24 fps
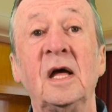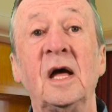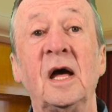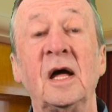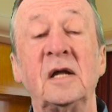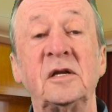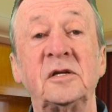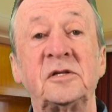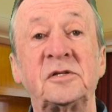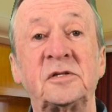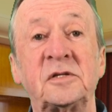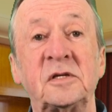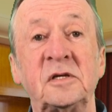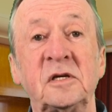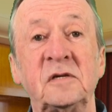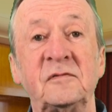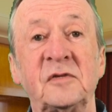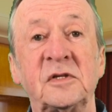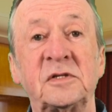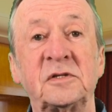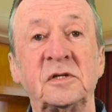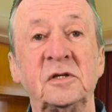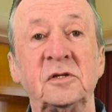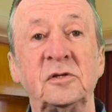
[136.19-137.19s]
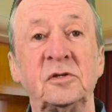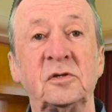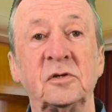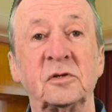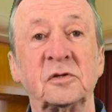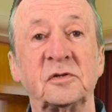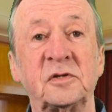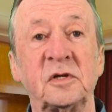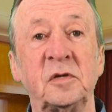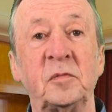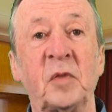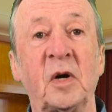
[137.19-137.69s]
in a service
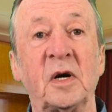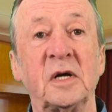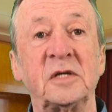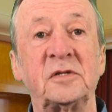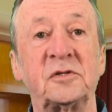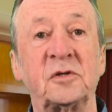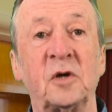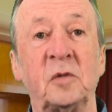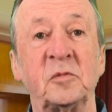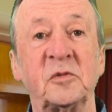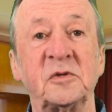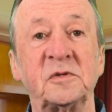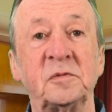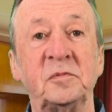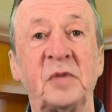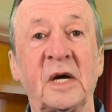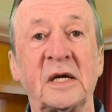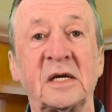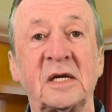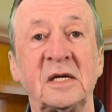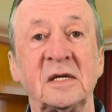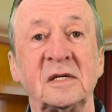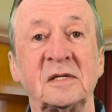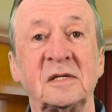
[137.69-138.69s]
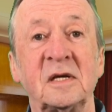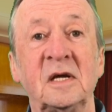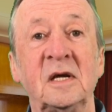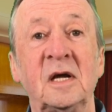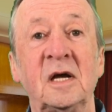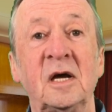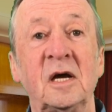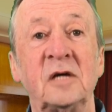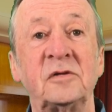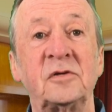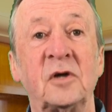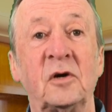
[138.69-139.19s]
conducted by Thomas Becket
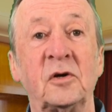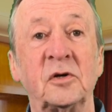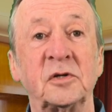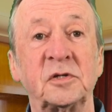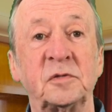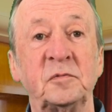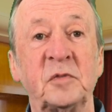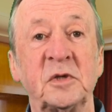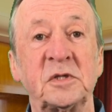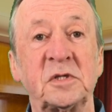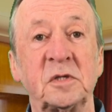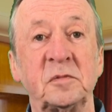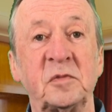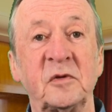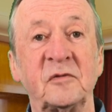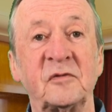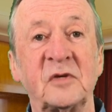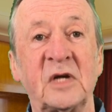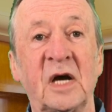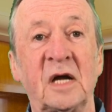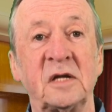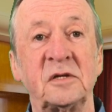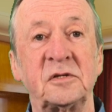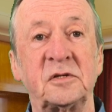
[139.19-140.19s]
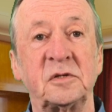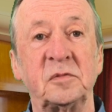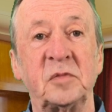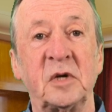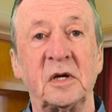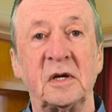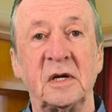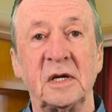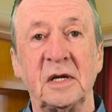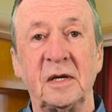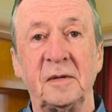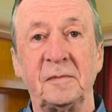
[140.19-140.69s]
as Archbishop of
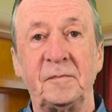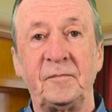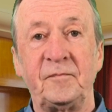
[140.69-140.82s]
Canterbury.